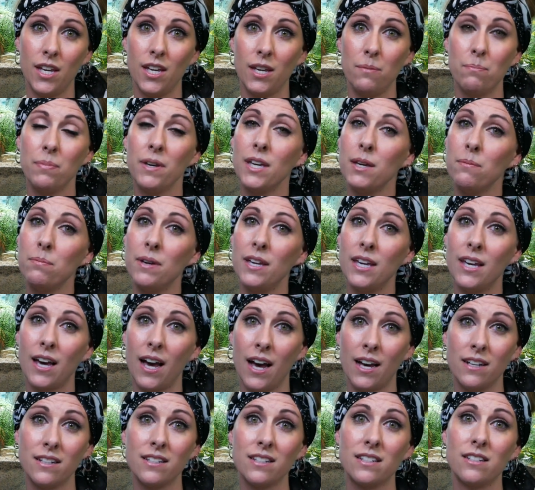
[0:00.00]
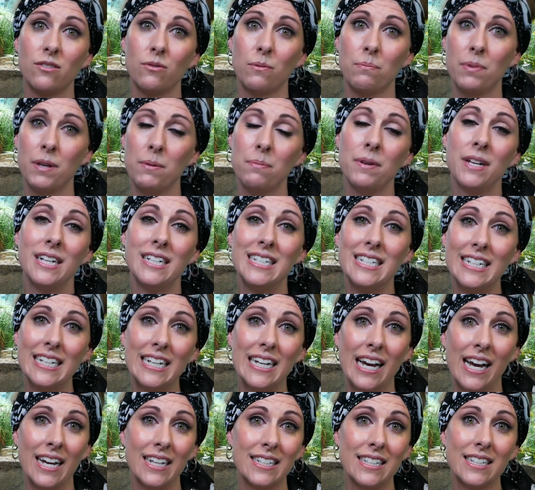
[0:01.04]
PPS or
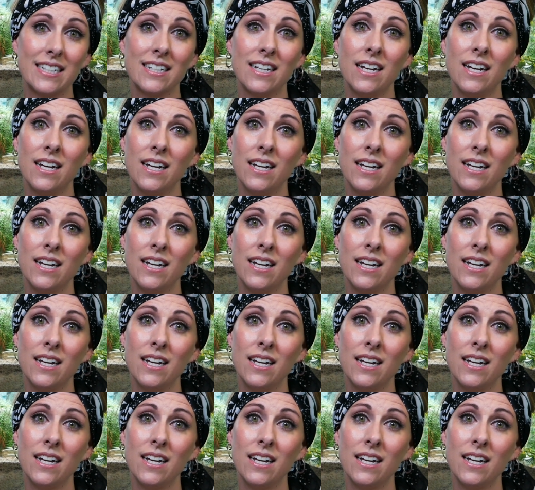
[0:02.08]
PPDS